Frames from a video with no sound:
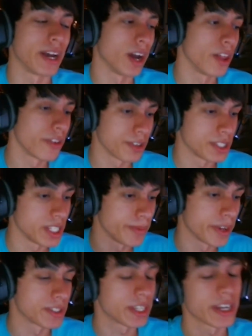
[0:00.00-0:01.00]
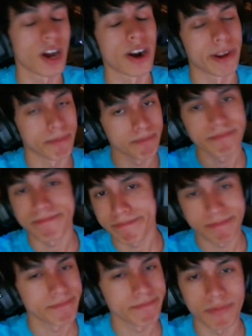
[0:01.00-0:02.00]
other teammate was like, all right,
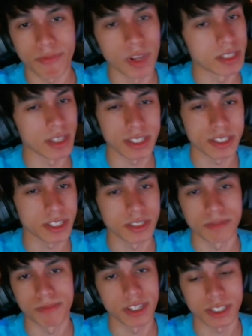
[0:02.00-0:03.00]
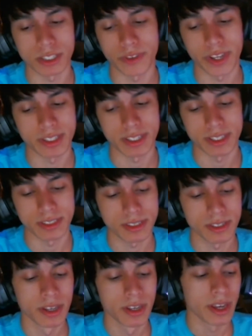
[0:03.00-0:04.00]
let's just fix
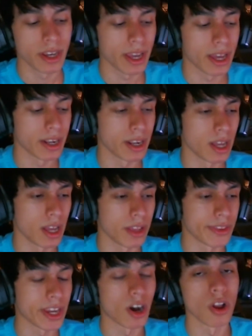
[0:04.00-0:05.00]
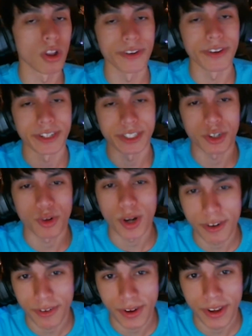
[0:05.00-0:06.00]
this. And they all literally just
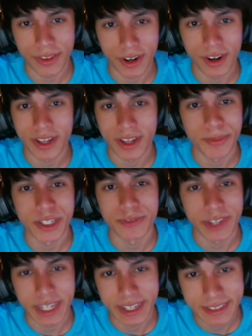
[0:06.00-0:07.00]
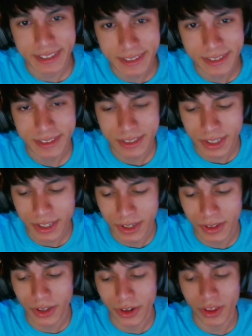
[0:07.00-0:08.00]
crowded around the car like a bunch of idiots.
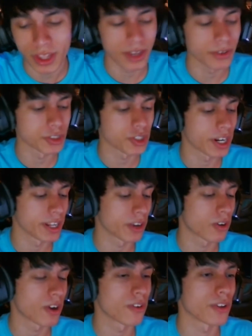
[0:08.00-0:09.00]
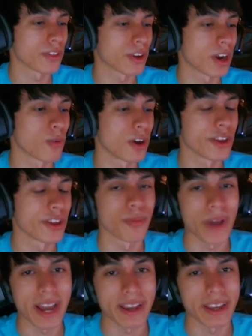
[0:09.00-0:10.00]
So literally they crowded around the car while they were
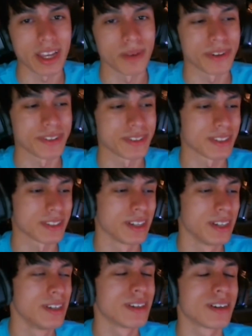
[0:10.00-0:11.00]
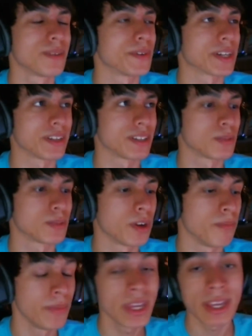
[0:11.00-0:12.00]
backing up, and it was like, oh my goodness.
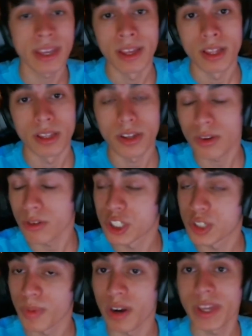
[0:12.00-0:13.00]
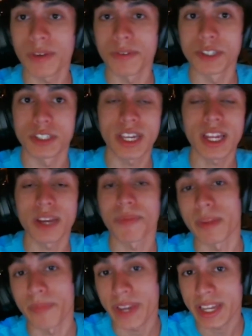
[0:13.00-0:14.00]
But me, little old smart me, was sitting
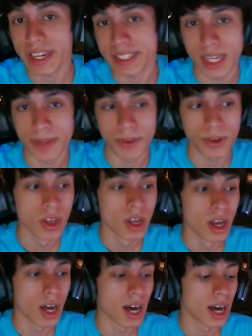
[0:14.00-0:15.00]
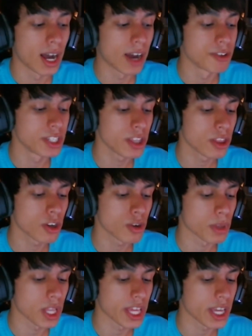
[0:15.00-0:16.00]
by the picnic table. I was either
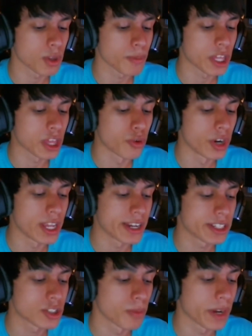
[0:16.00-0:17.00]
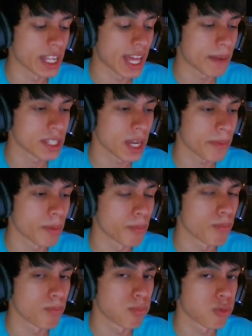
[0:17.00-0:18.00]
playing with my 3DS or my laptop.
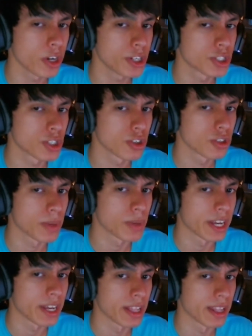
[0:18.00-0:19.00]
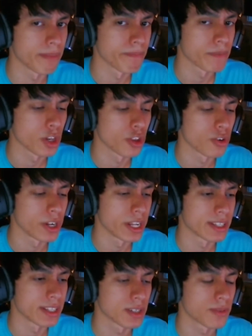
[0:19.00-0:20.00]
I'm pretty sure it was my
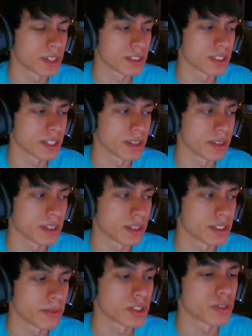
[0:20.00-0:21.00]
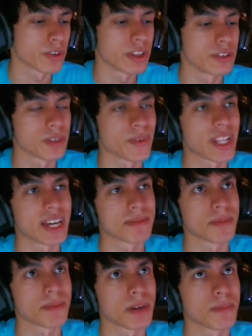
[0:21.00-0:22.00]
3DS, I want to say, because I wasn't really using my
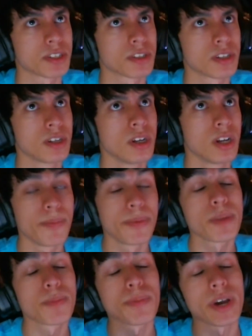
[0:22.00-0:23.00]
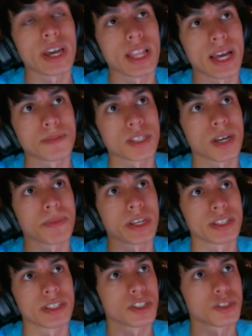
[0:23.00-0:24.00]
laptop that much. It might have been my laptop
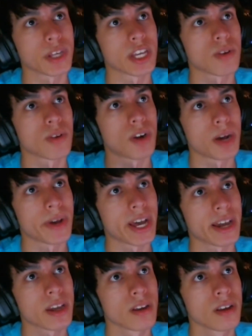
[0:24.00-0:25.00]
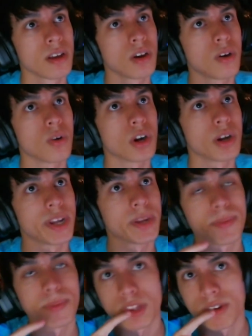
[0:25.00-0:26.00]
because I was playing a ROM hack, or it might have
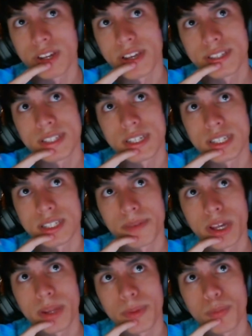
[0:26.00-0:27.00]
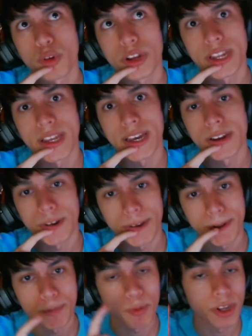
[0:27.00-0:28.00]
been my 3DS because I might have been reading. I don't
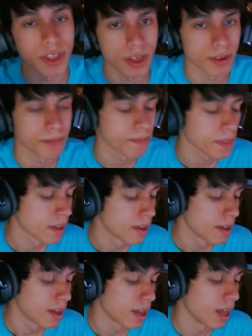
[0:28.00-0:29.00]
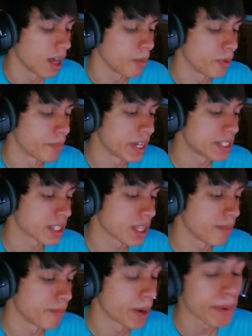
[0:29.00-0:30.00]
know, one or the other. But
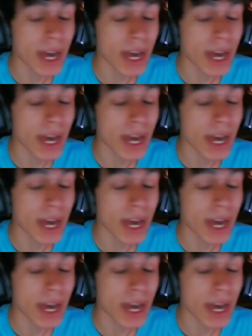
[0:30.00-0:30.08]
basically, my